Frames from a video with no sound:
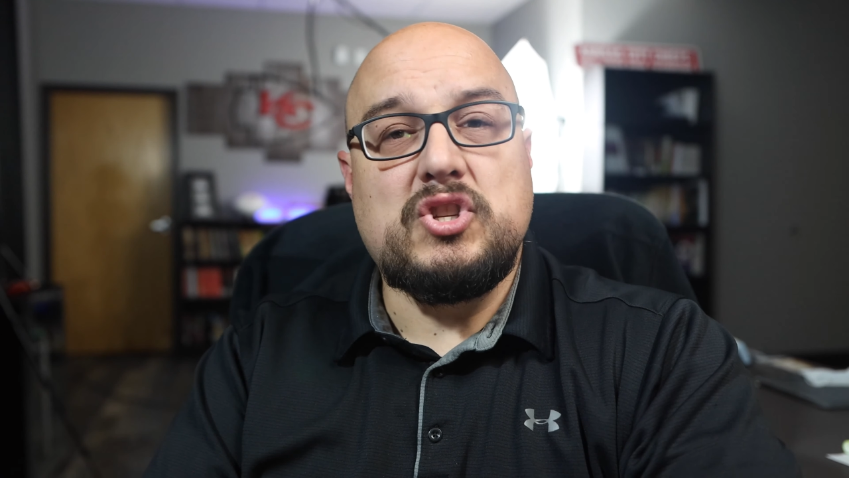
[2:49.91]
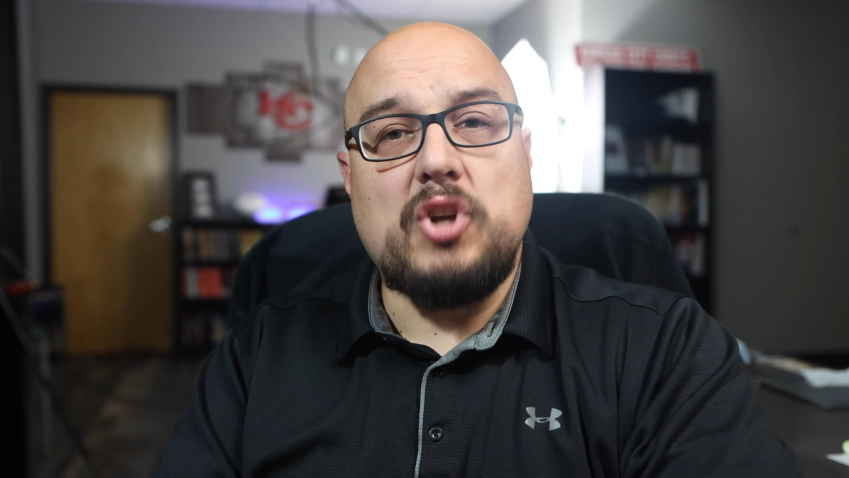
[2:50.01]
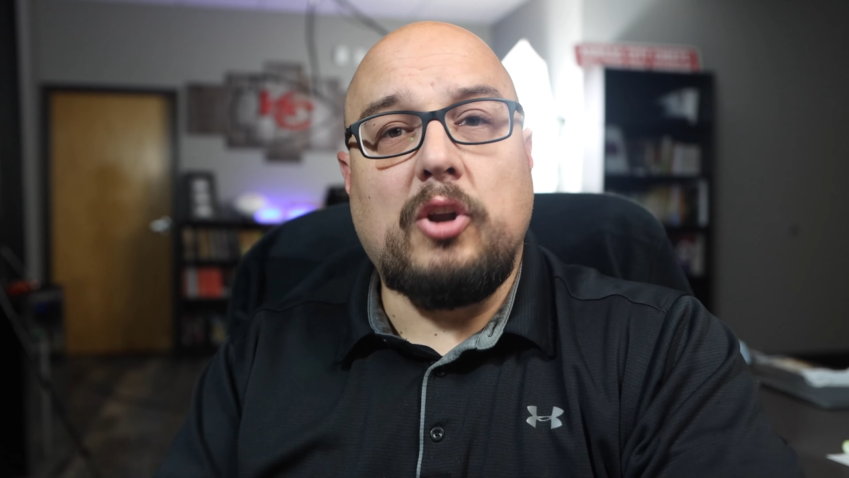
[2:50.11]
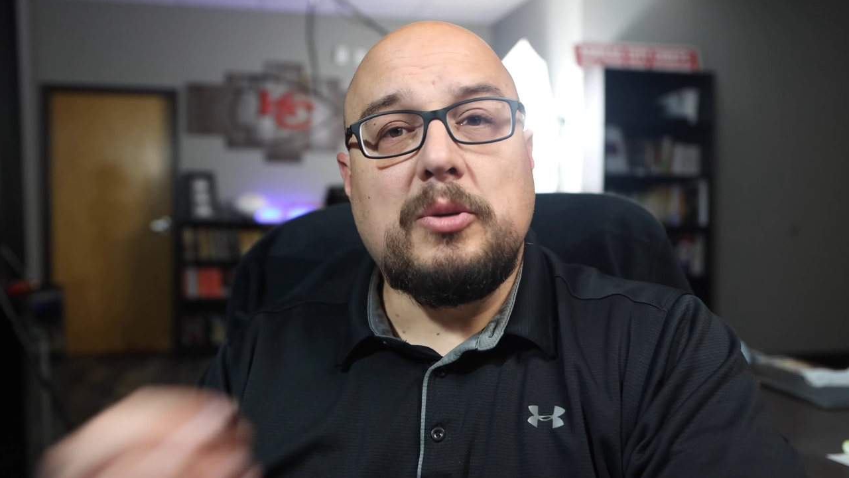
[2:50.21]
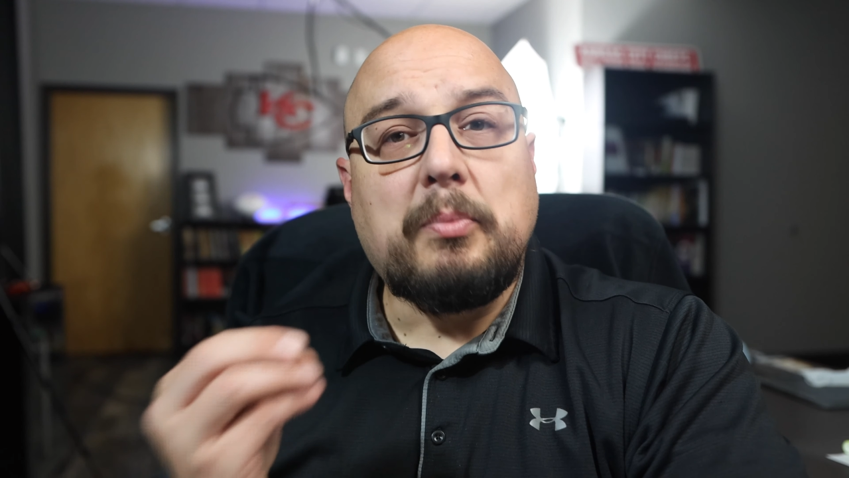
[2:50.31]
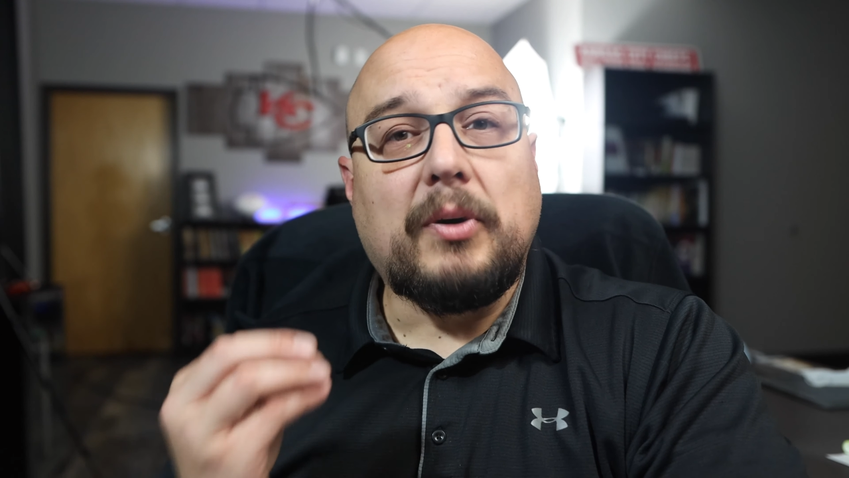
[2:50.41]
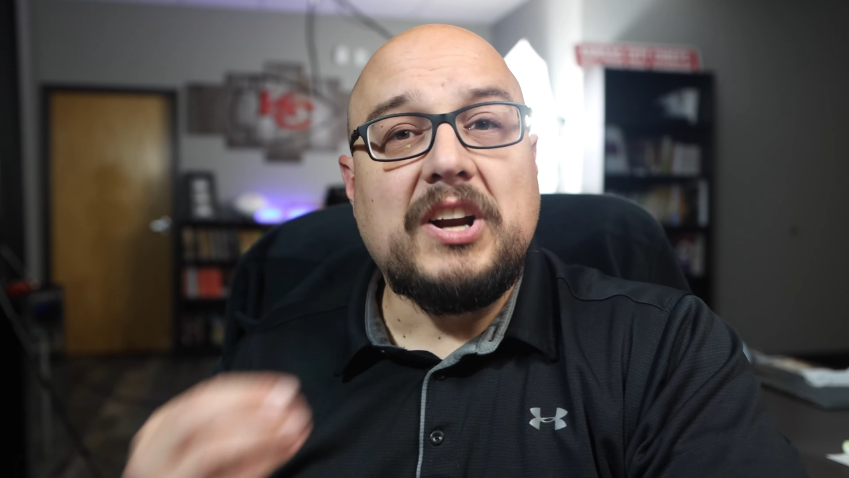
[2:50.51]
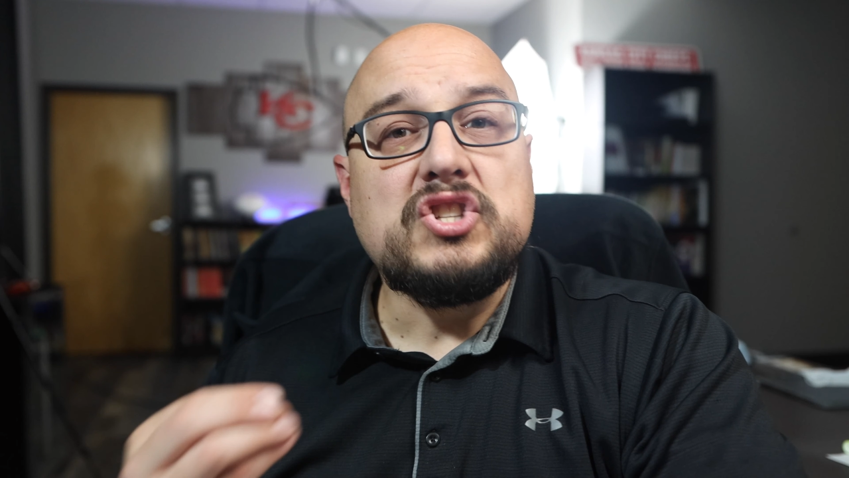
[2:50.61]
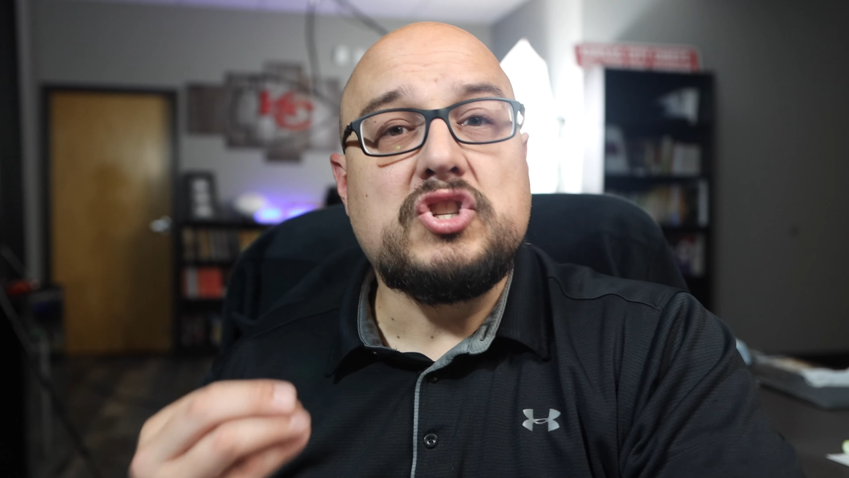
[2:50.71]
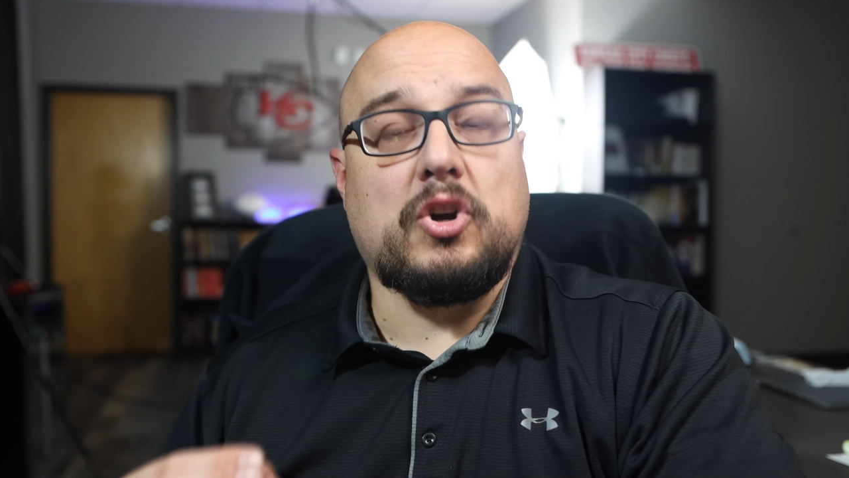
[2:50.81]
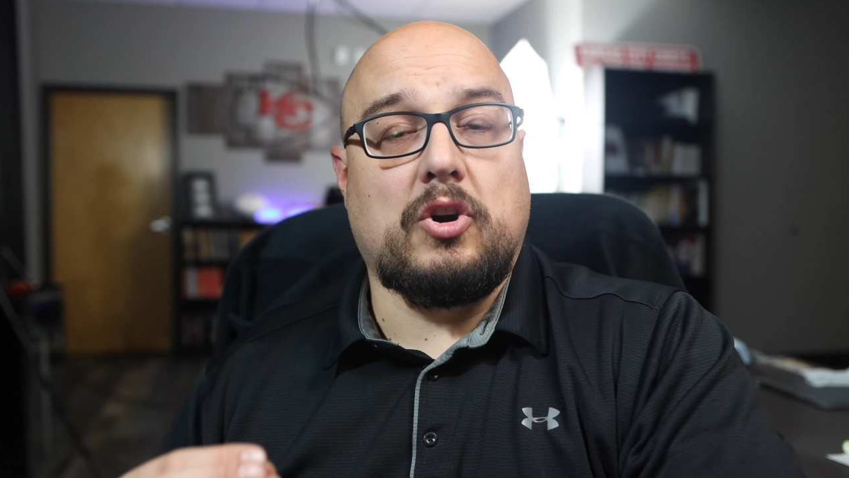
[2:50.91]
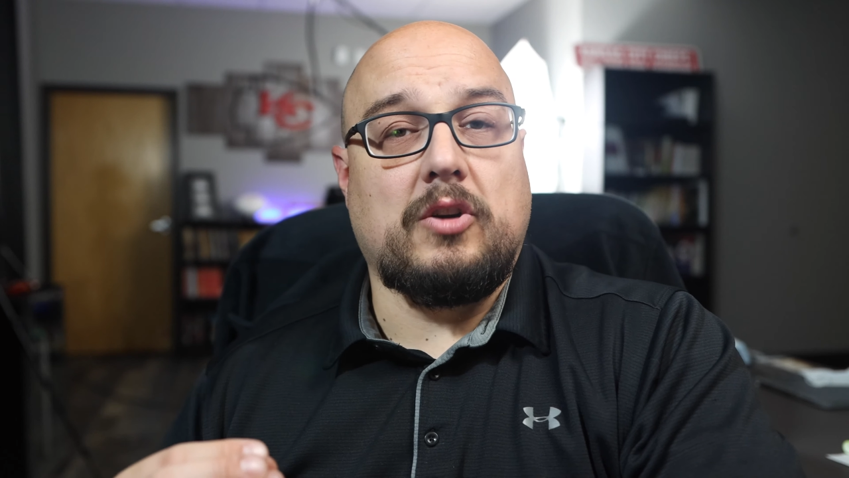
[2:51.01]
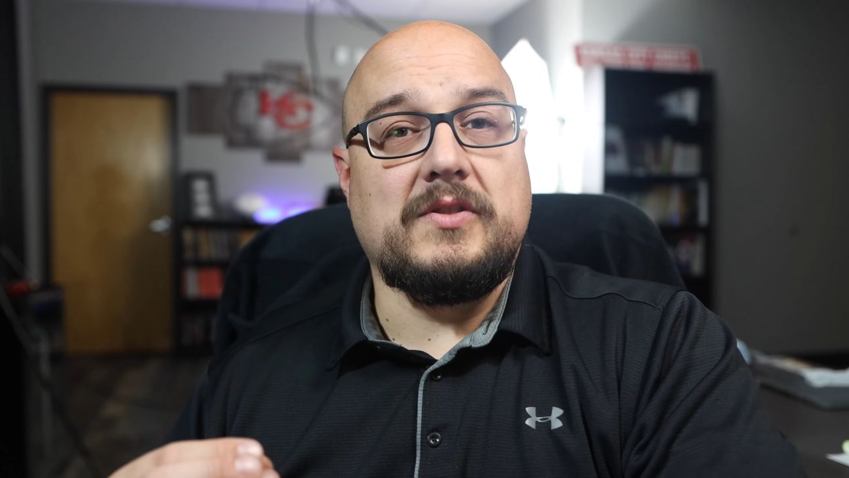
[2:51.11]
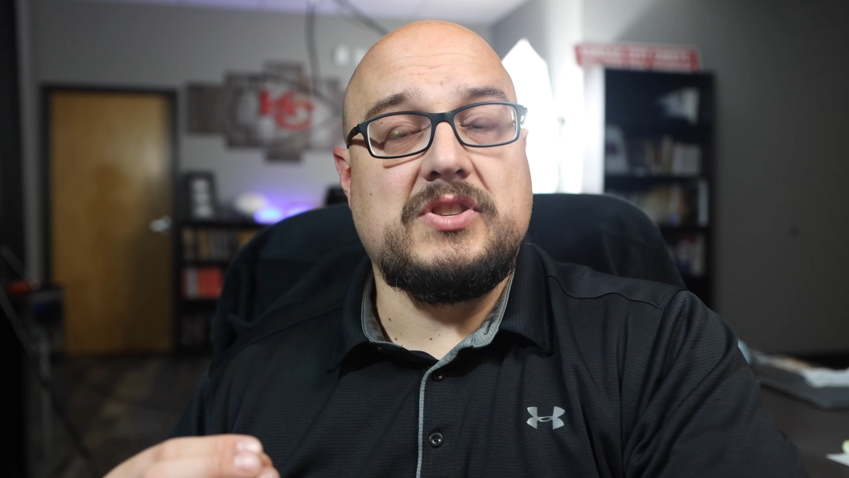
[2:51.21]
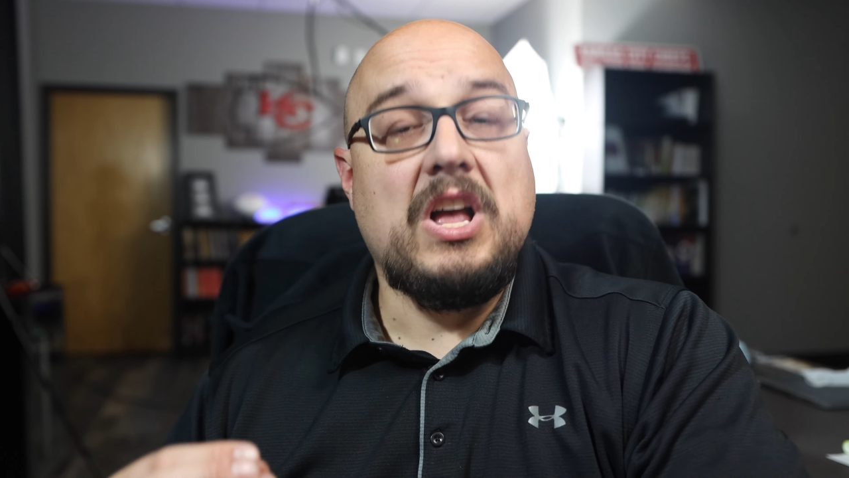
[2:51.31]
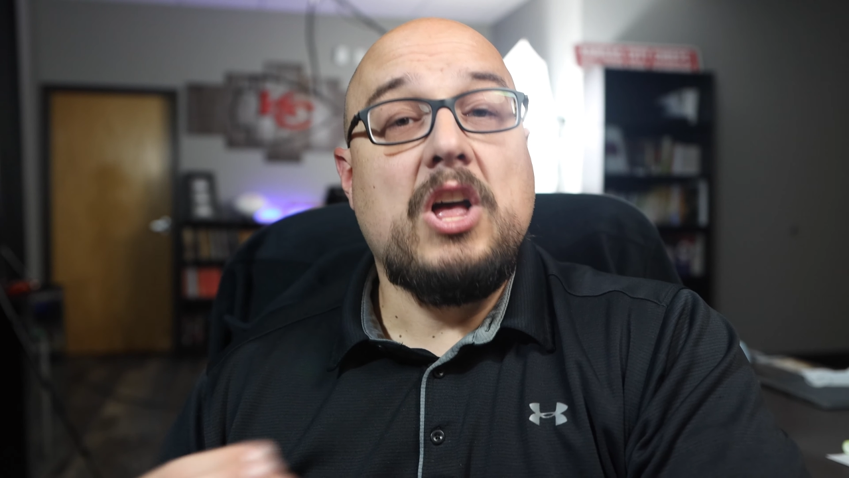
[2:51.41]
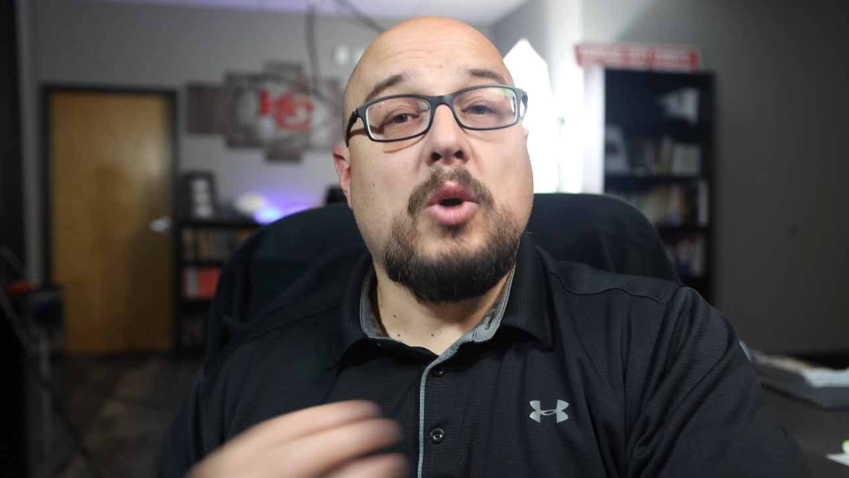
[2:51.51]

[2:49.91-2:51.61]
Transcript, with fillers: Salt preserves,